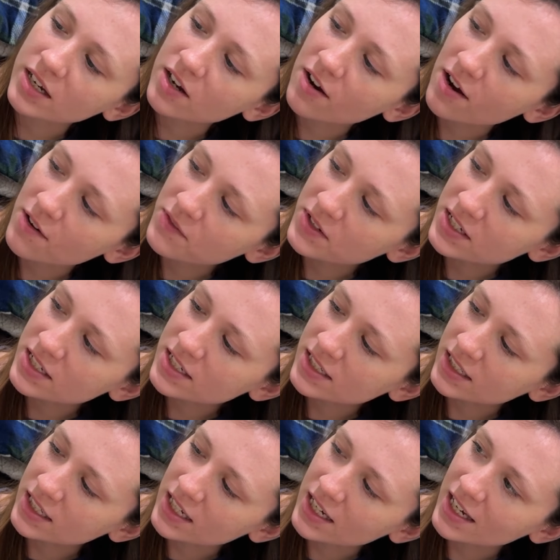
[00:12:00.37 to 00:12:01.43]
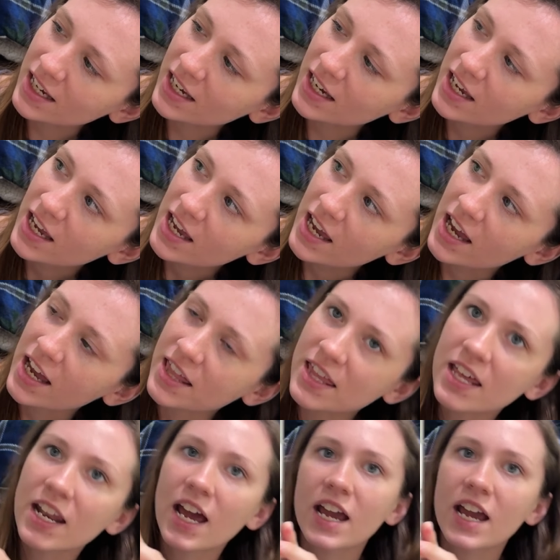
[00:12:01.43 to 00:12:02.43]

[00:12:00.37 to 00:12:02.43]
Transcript: obviously, and then I